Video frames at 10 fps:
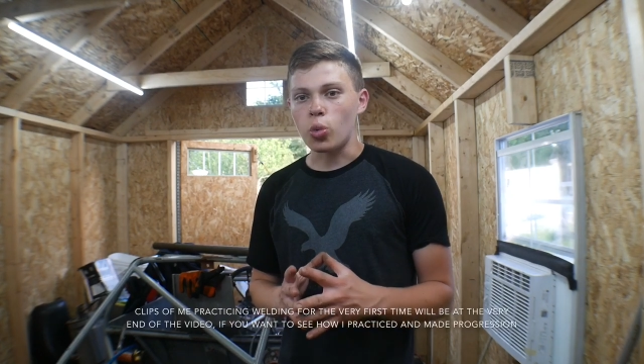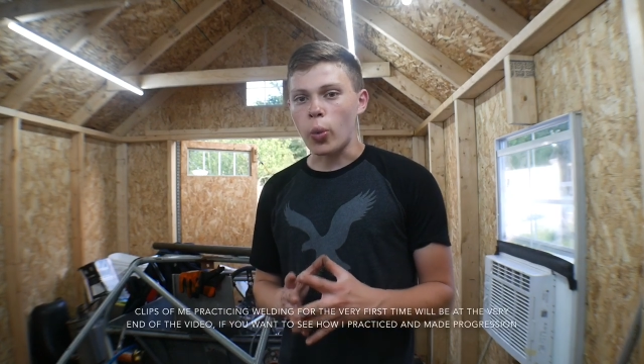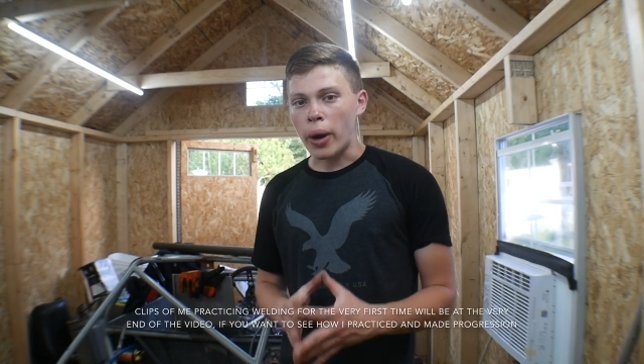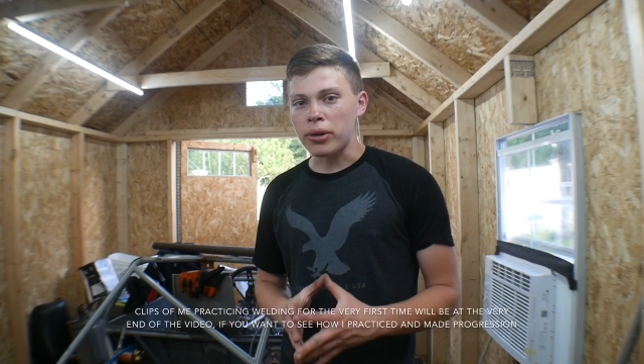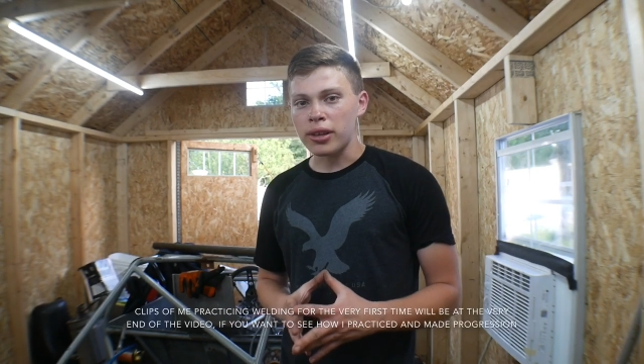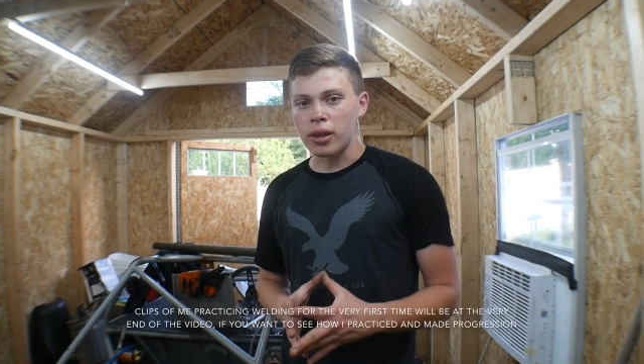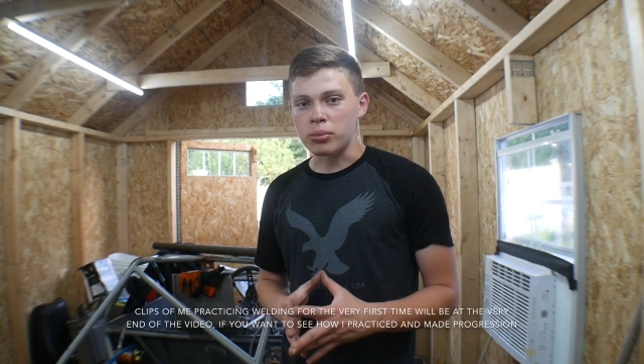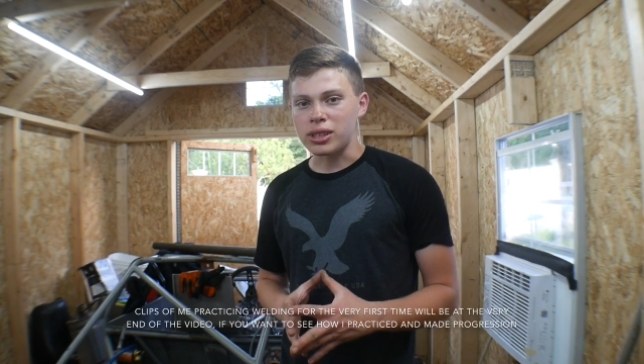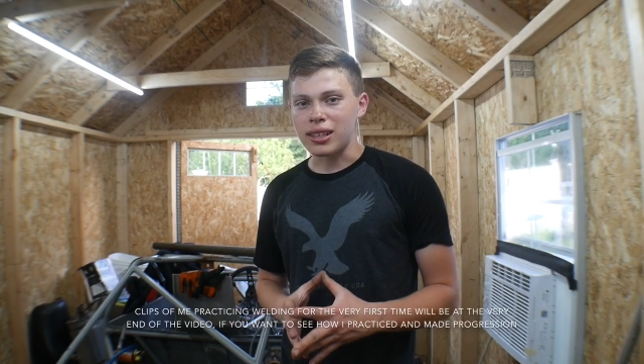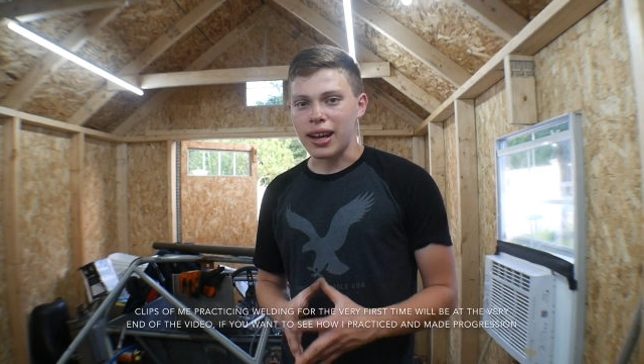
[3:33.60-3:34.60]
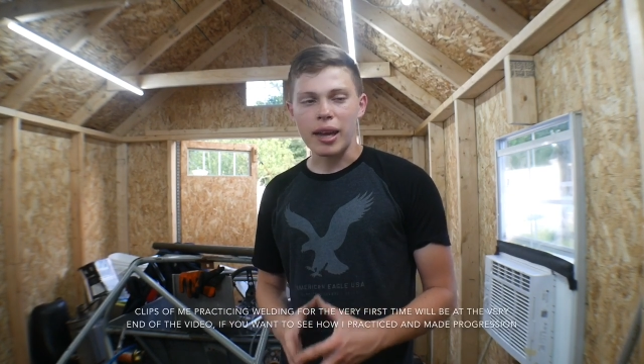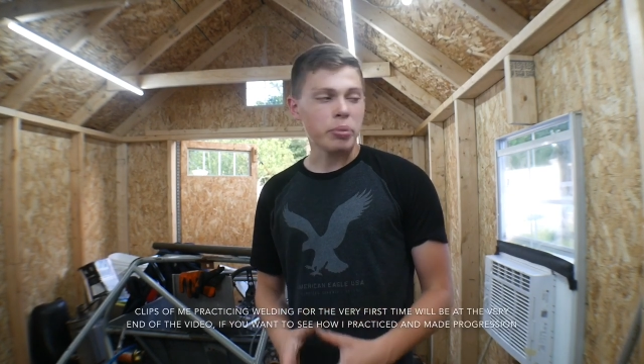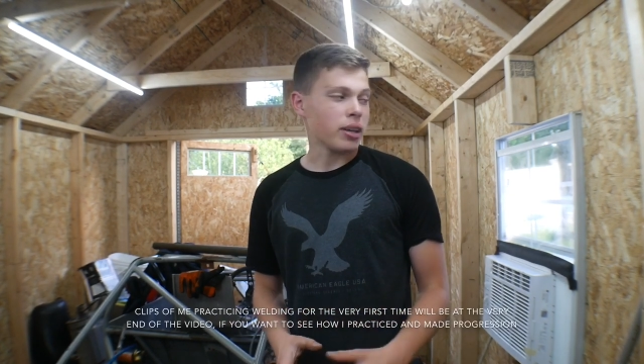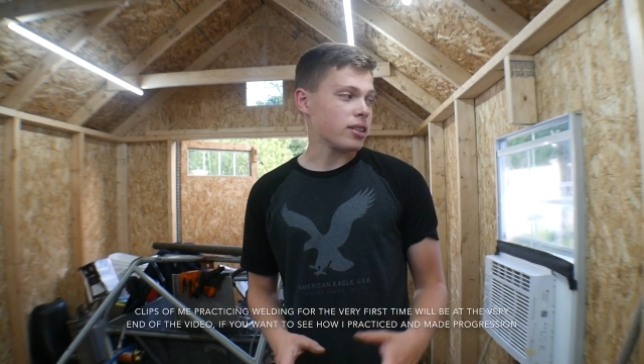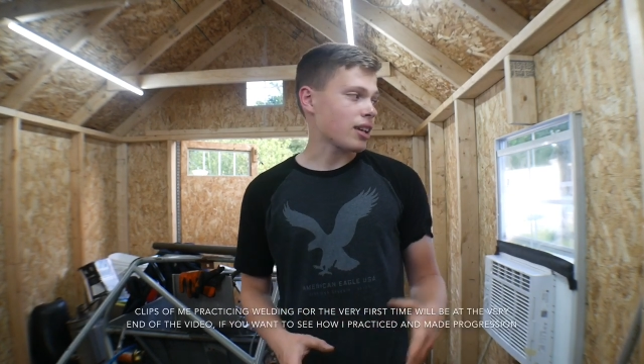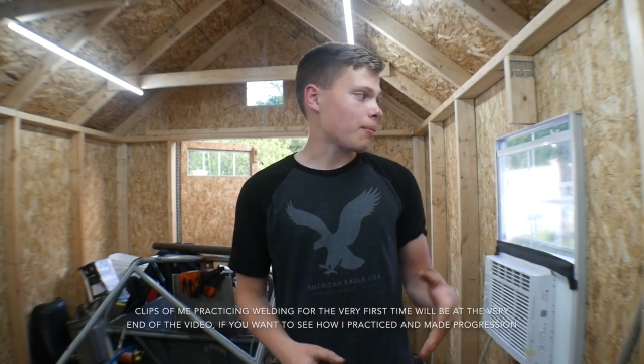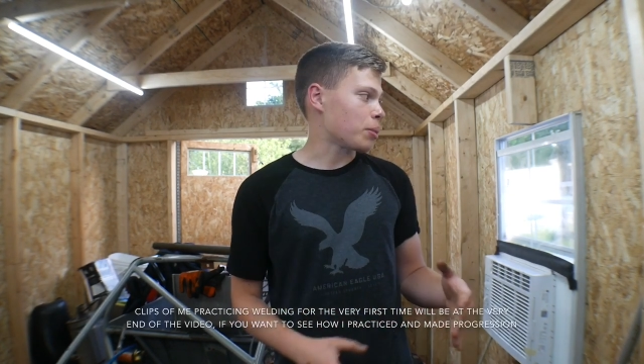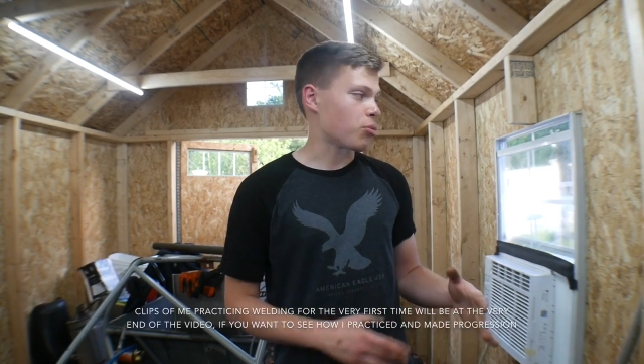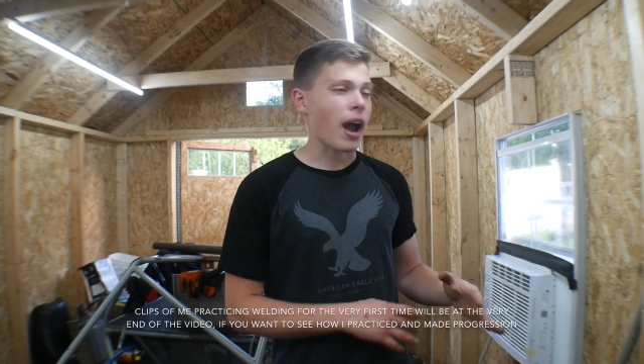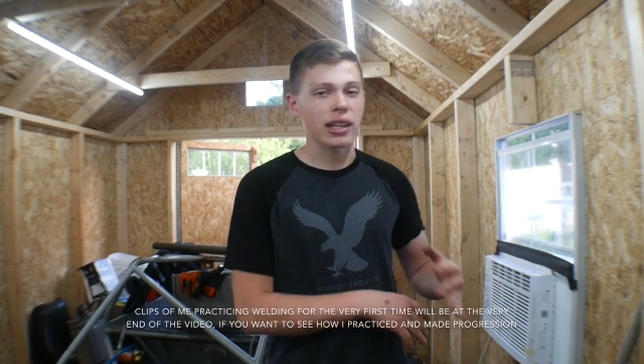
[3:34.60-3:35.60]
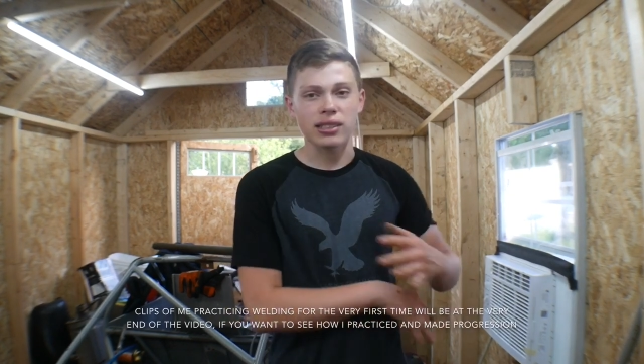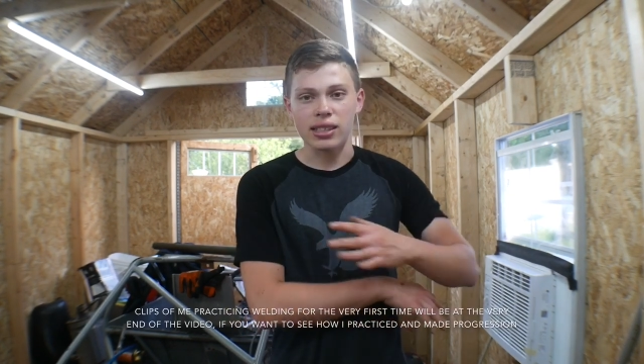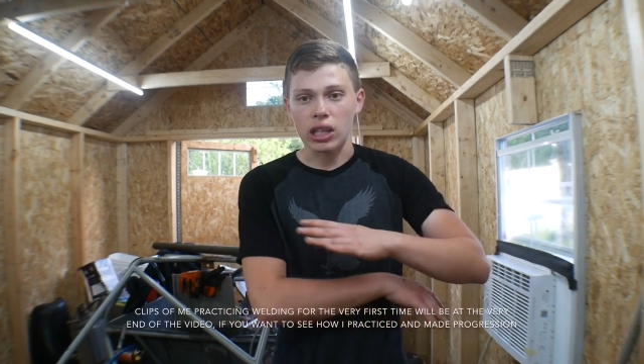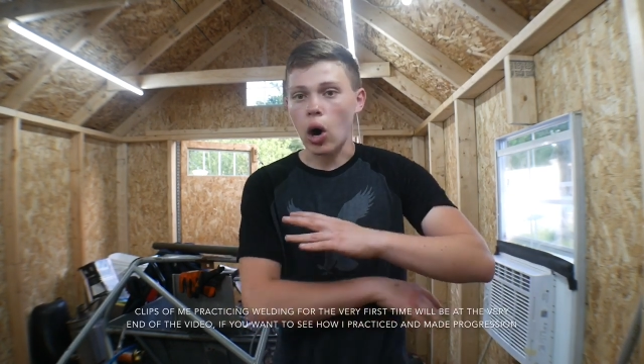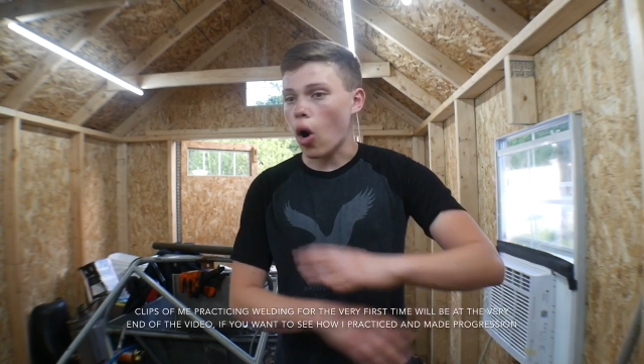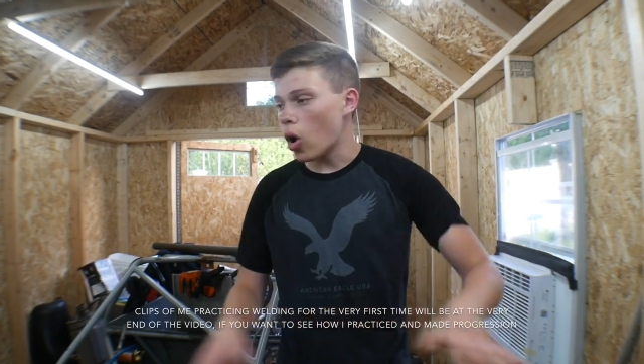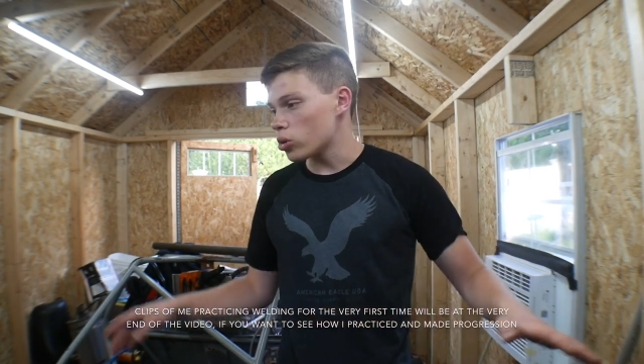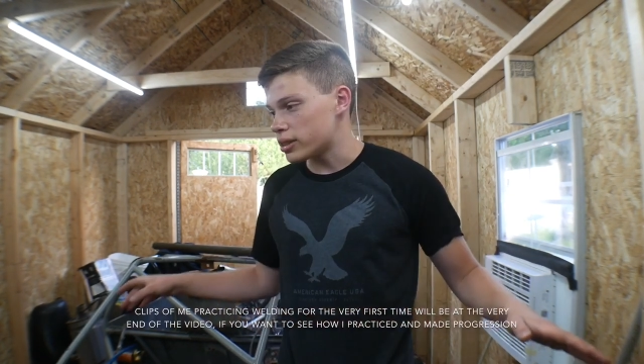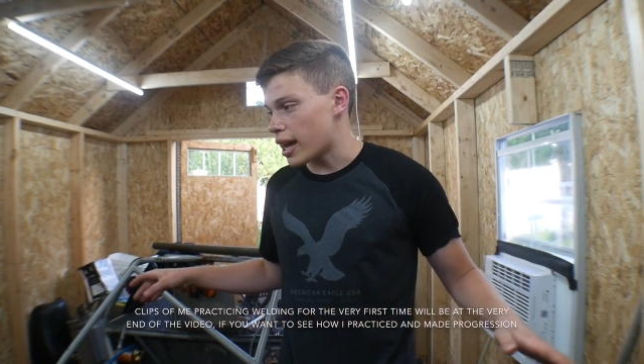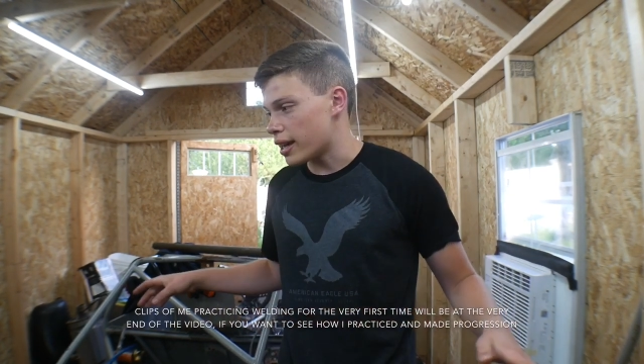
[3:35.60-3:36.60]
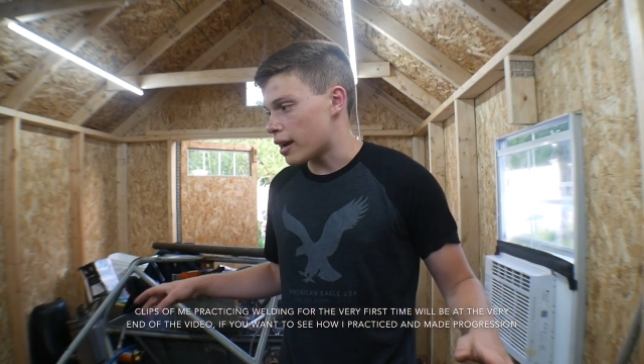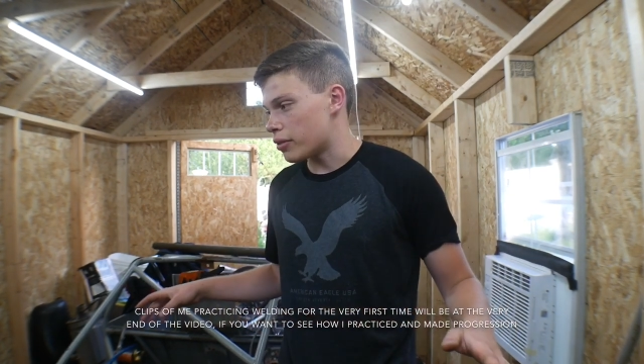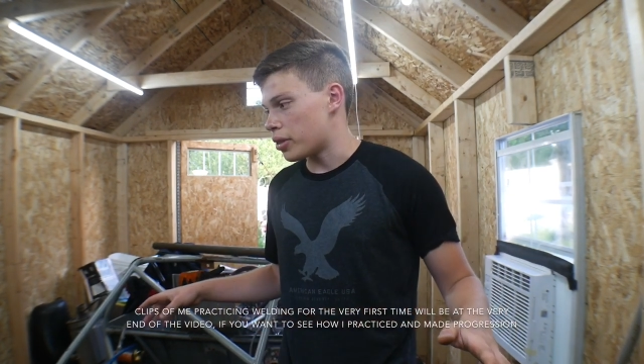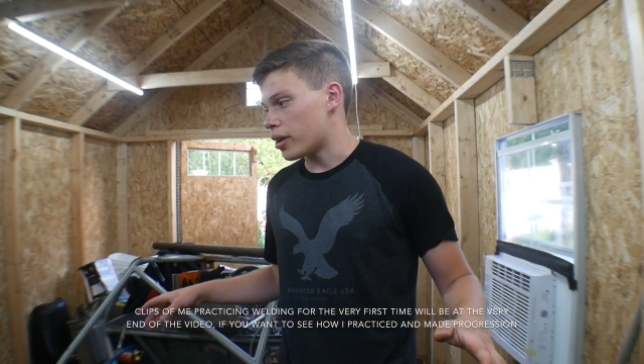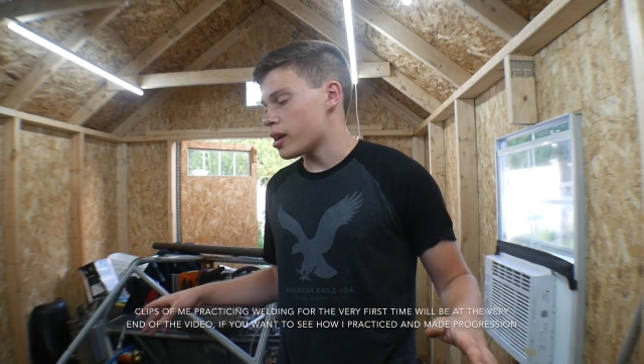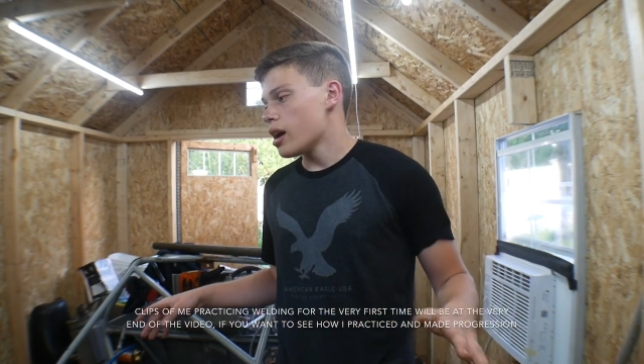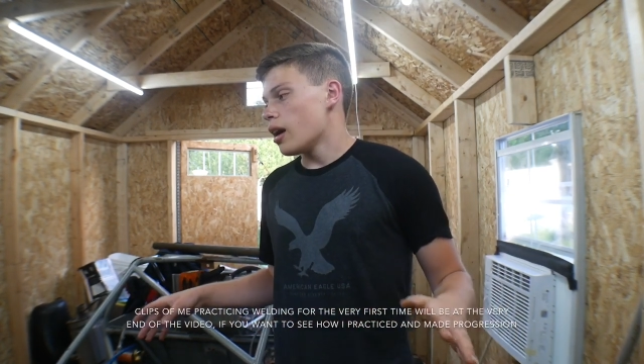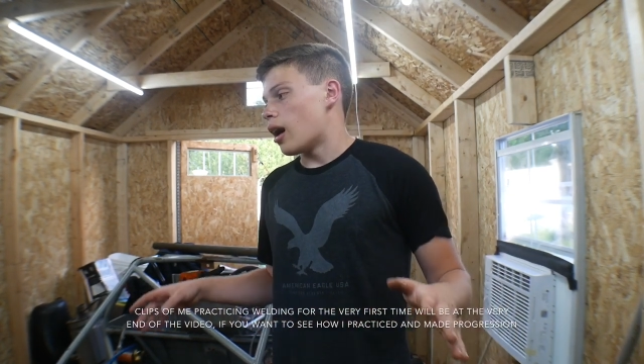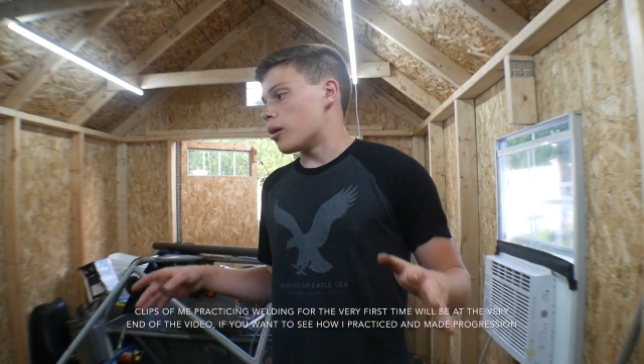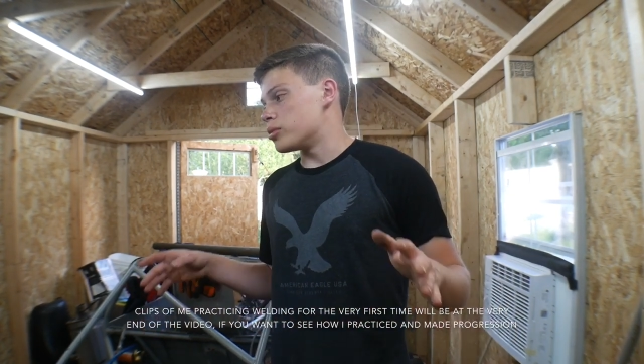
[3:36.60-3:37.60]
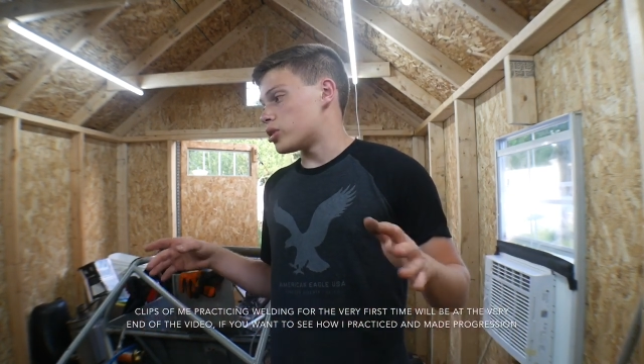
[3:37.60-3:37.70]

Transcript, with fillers: to welding them tonight because I've been practicing all day and everything. Um,